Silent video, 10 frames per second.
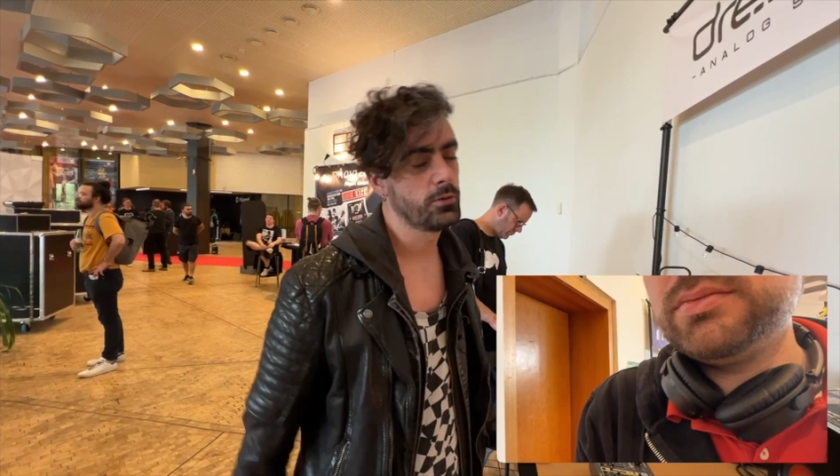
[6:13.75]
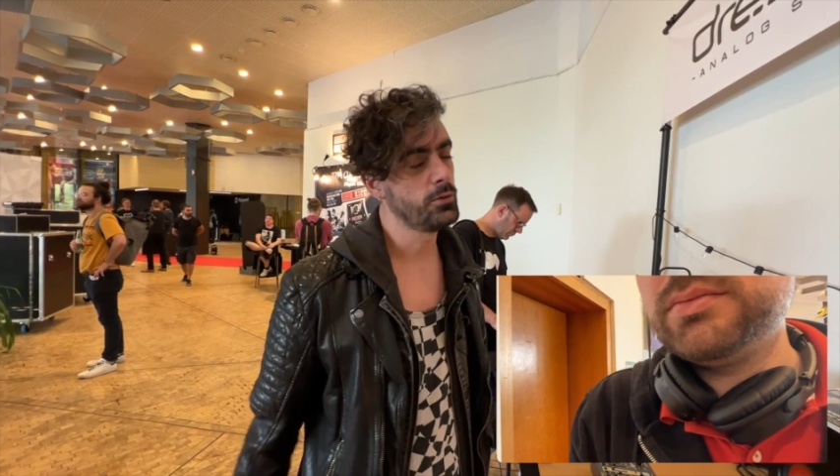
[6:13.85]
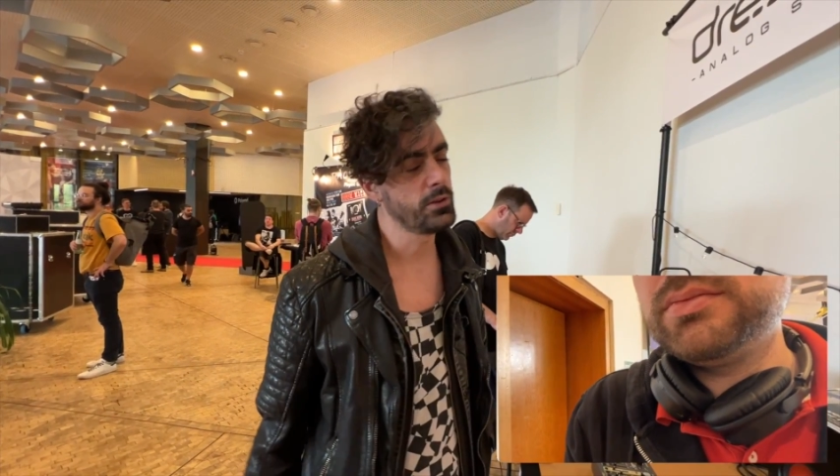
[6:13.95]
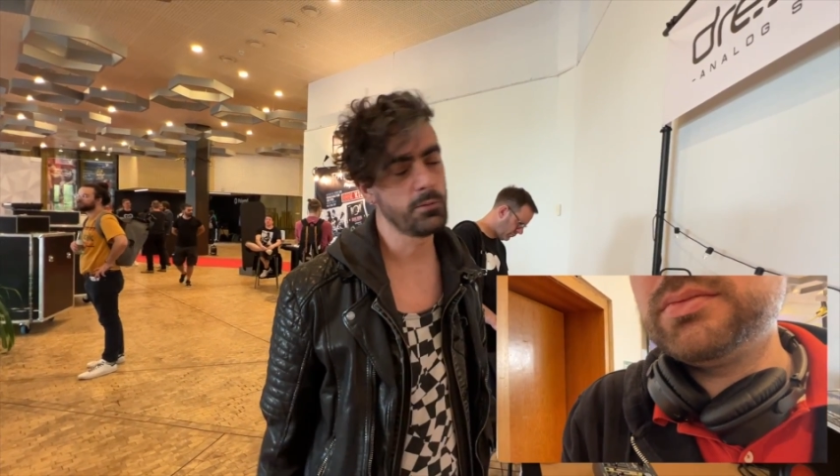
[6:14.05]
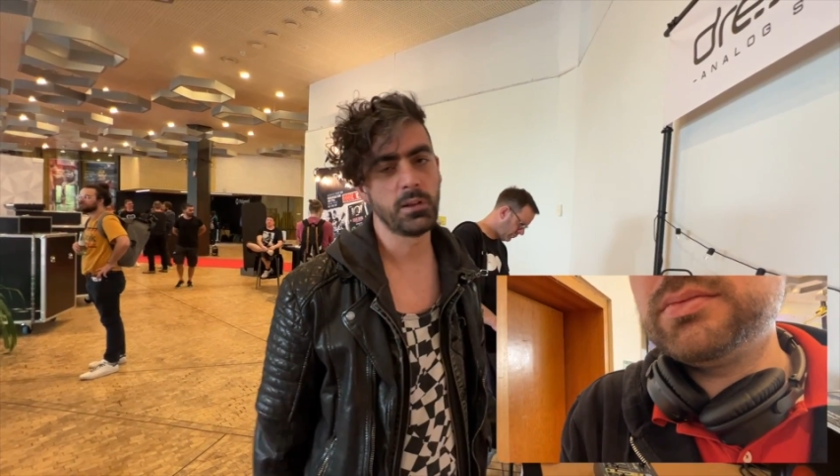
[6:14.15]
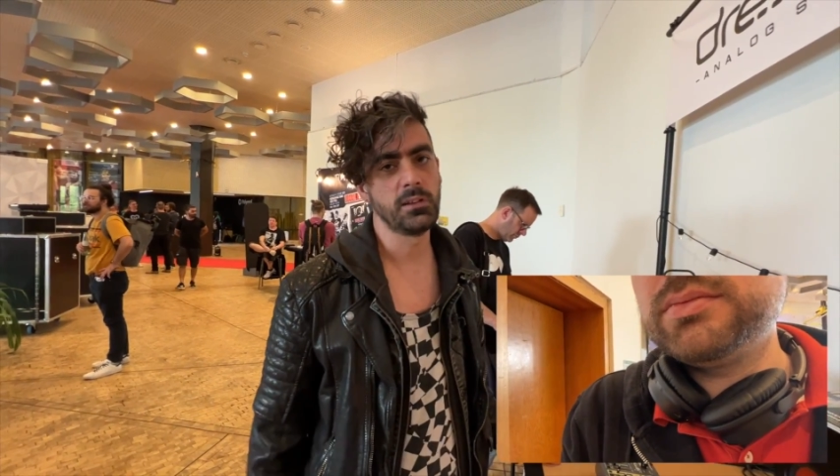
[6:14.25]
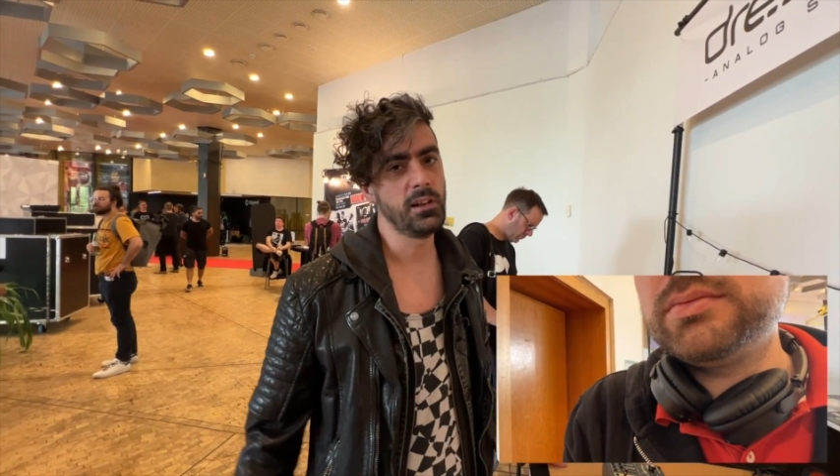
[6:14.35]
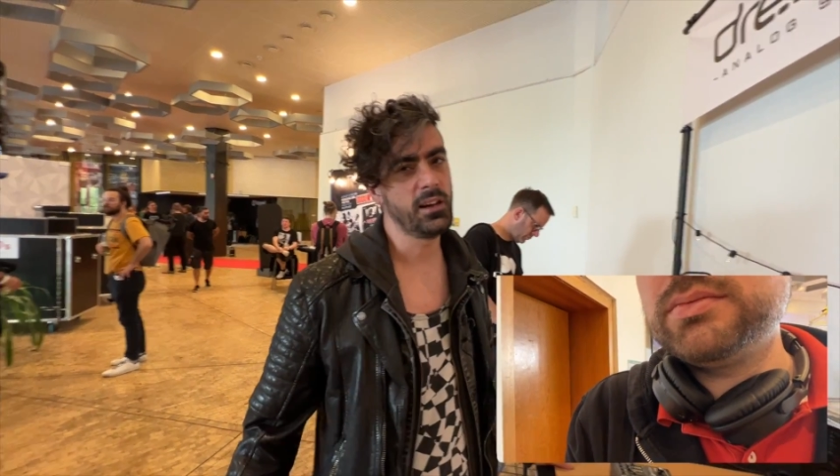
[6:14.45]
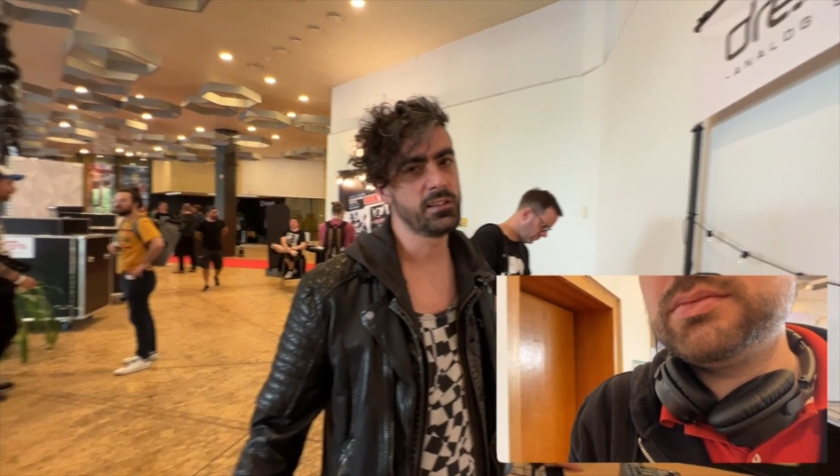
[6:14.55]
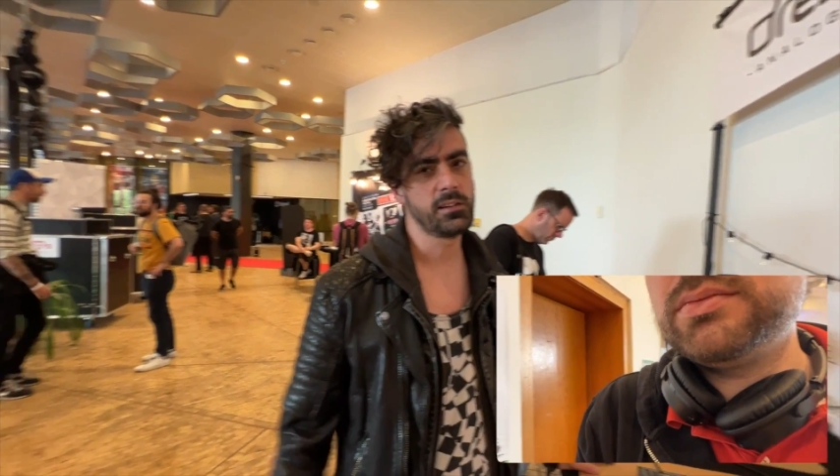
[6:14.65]
to do the MIDI
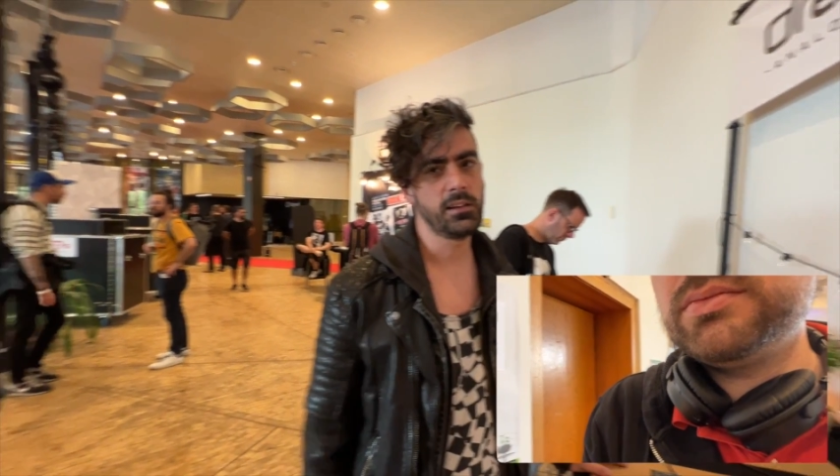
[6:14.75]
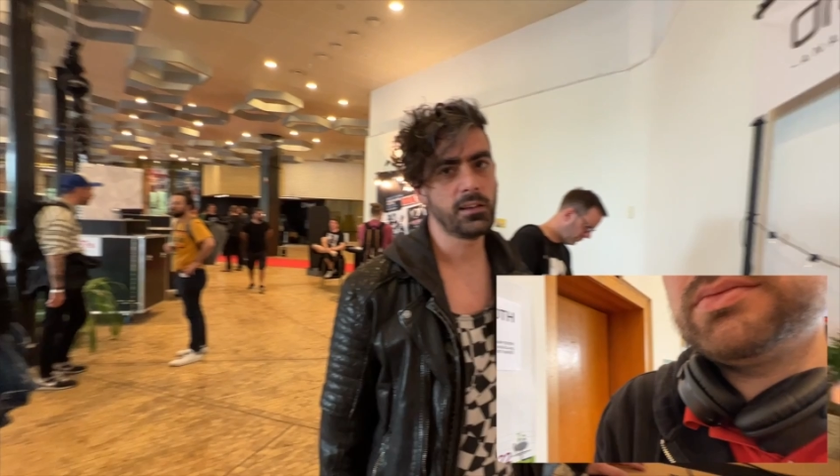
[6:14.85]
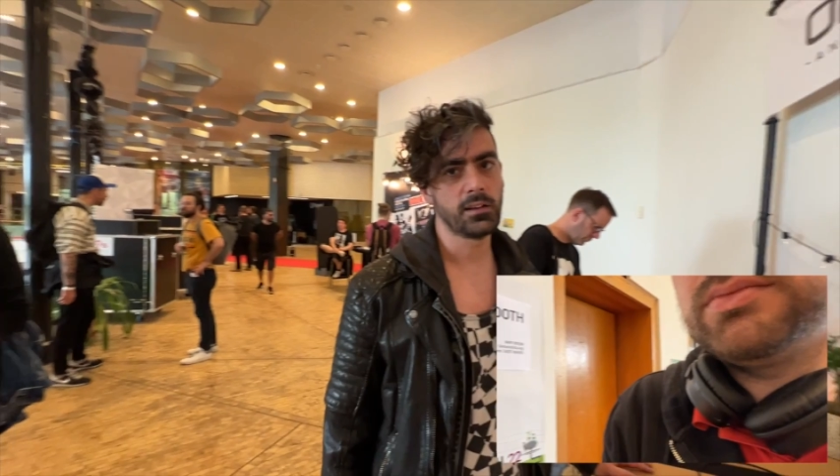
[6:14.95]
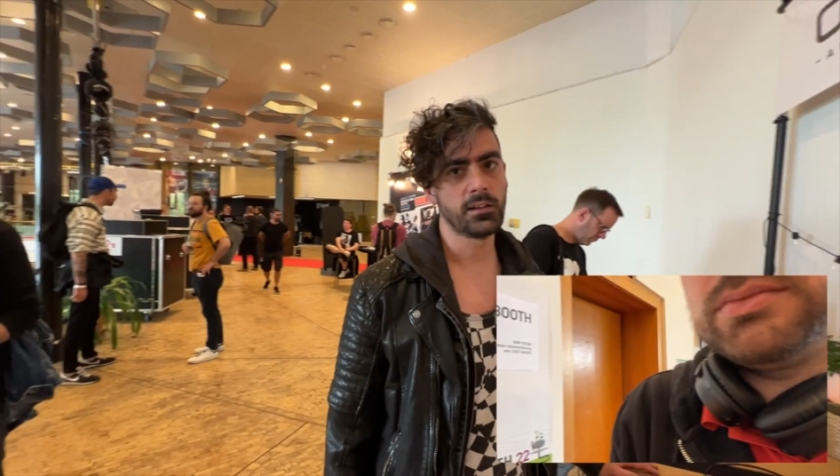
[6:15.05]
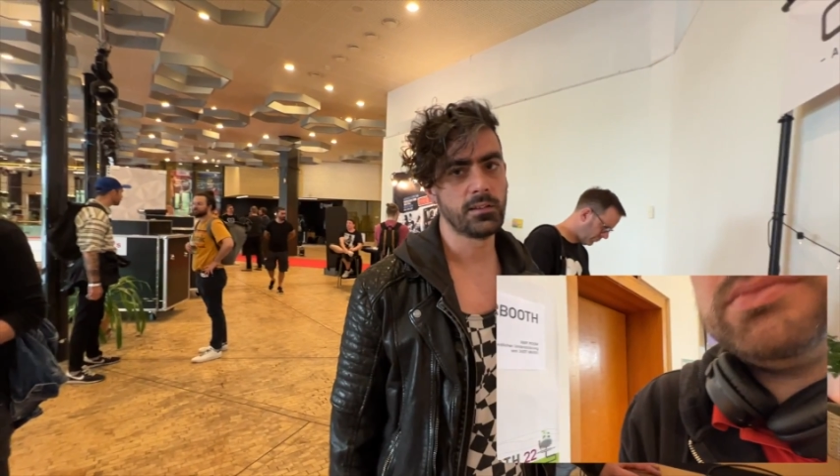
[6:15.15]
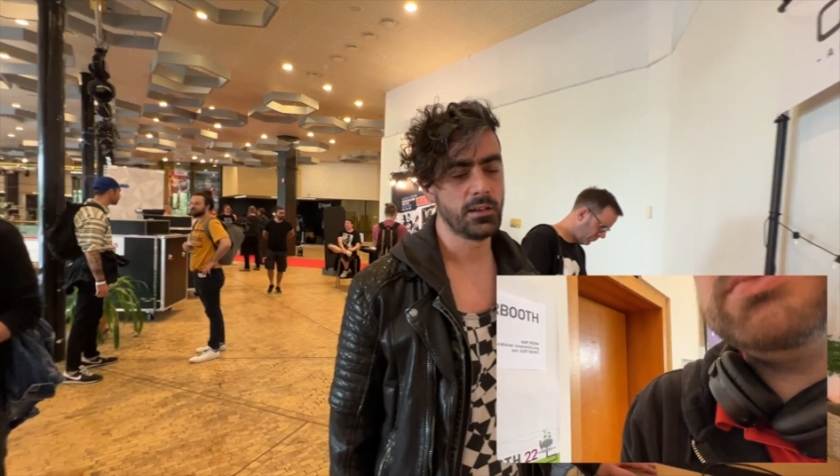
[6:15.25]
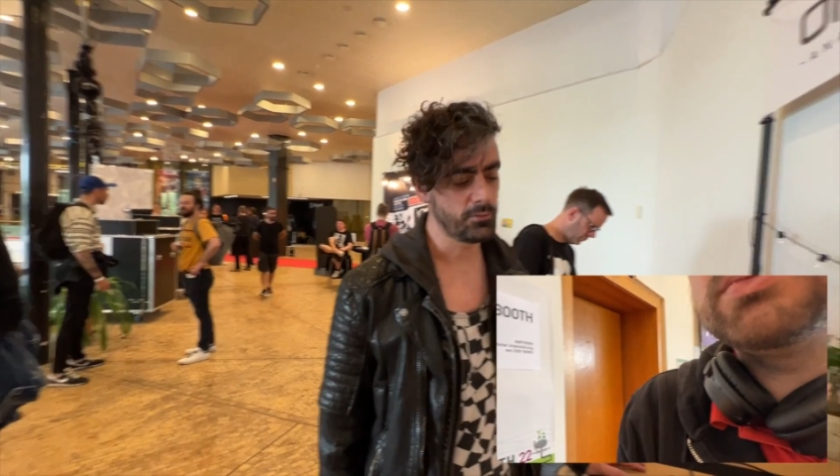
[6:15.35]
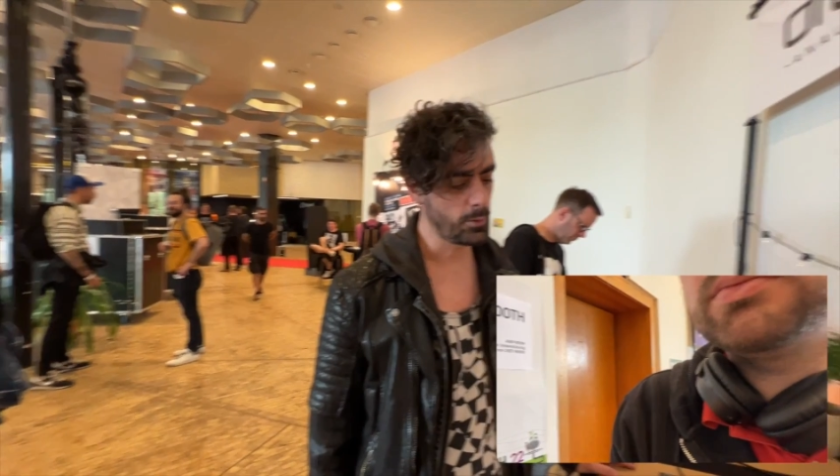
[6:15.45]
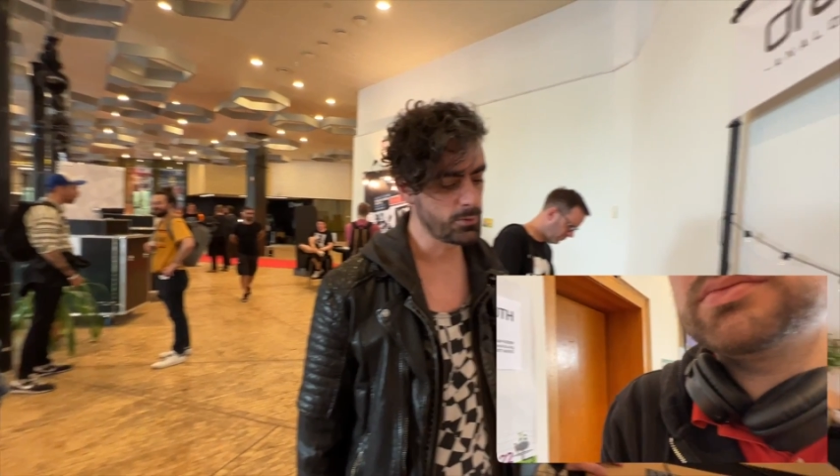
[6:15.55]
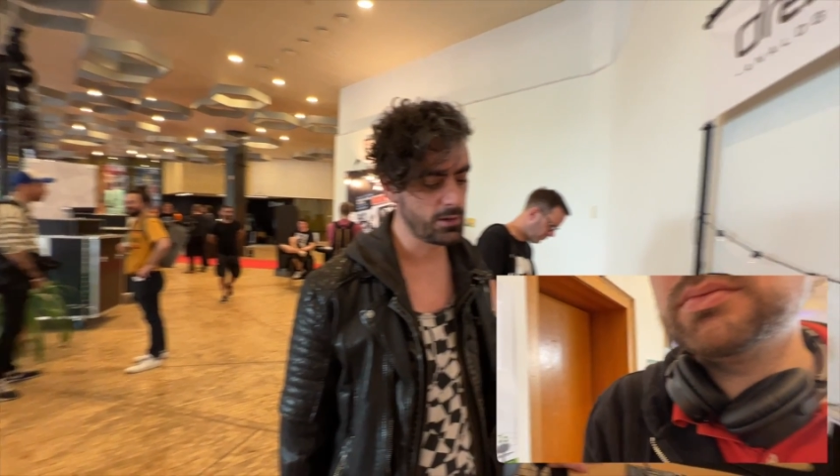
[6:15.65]
handling and the
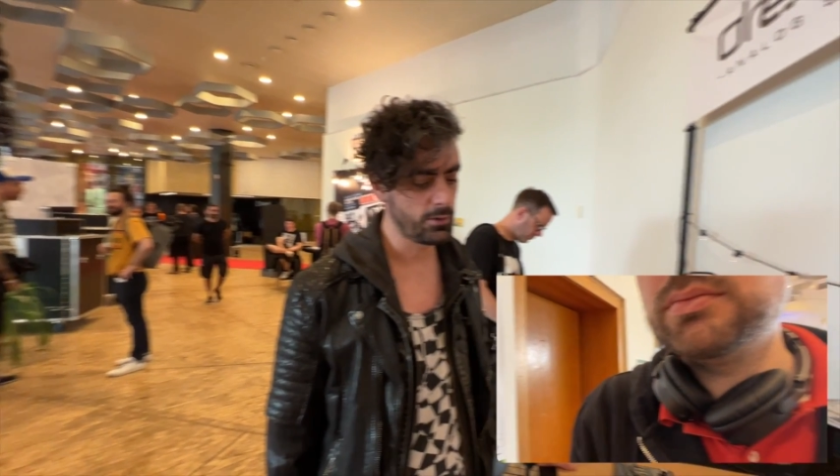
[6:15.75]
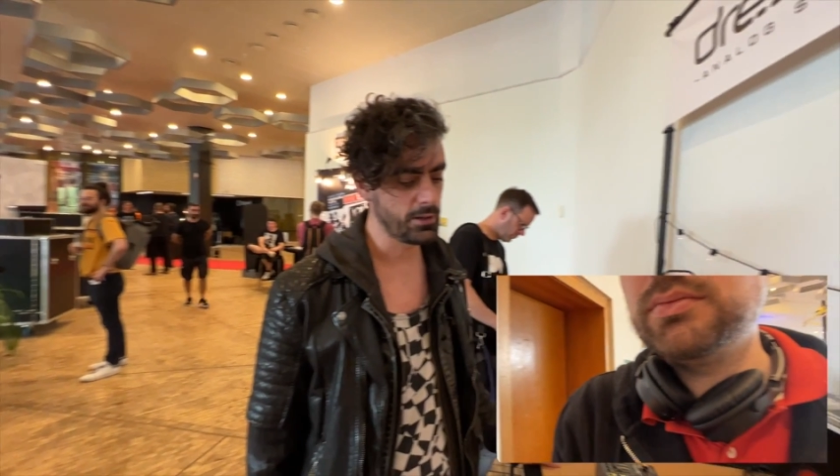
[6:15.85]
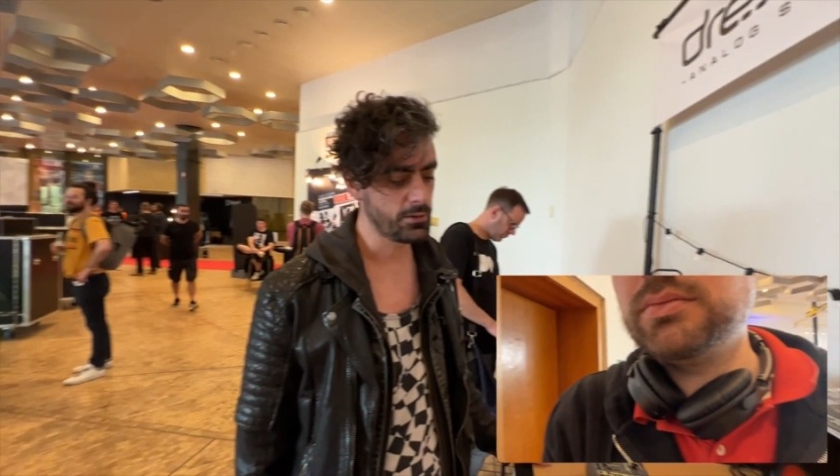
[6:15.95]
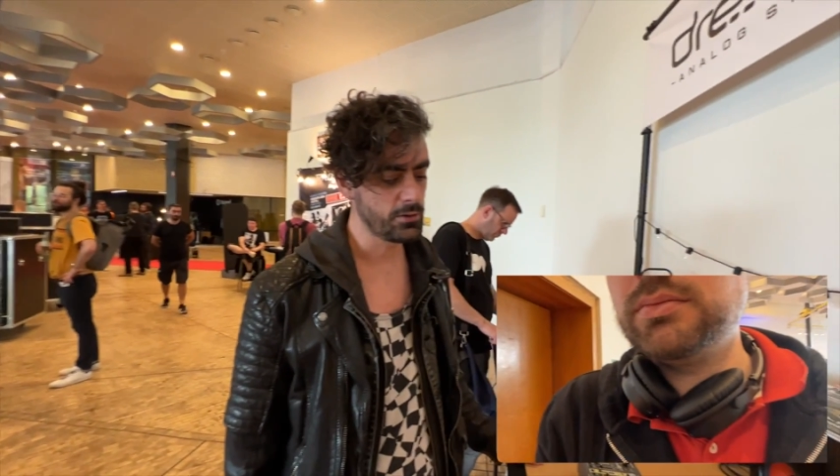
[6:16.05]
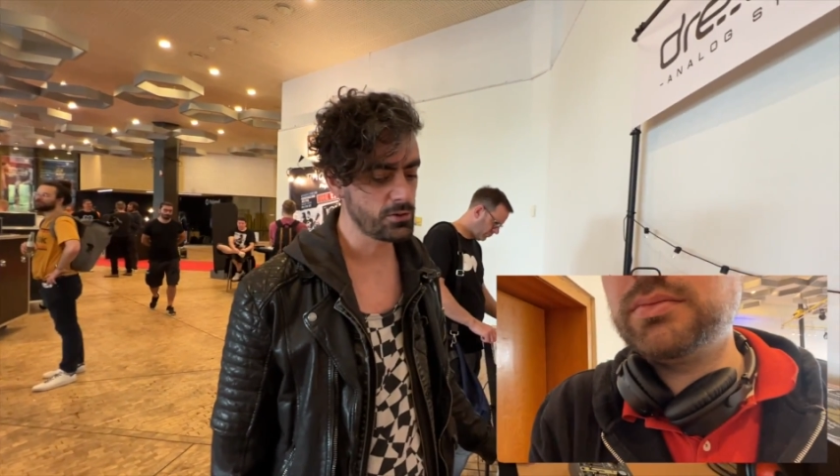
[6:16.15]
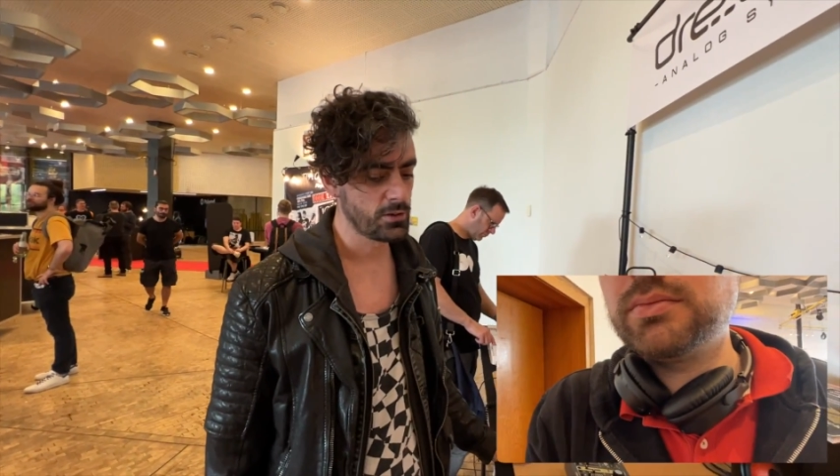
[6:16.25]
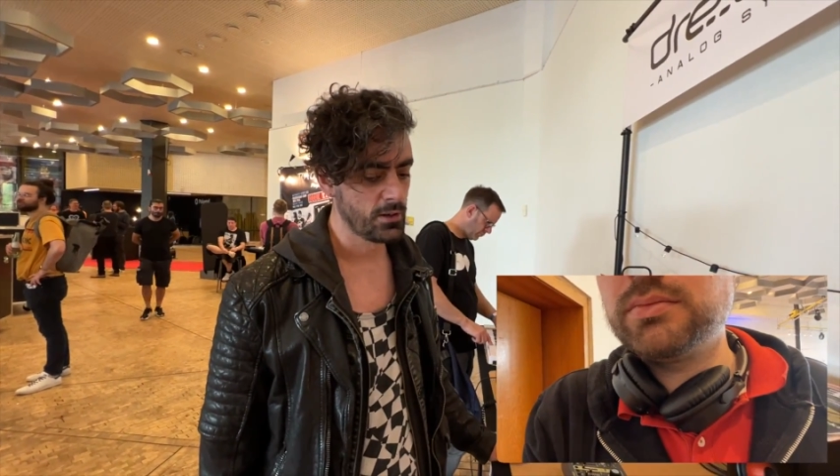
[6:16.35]
envelope generators.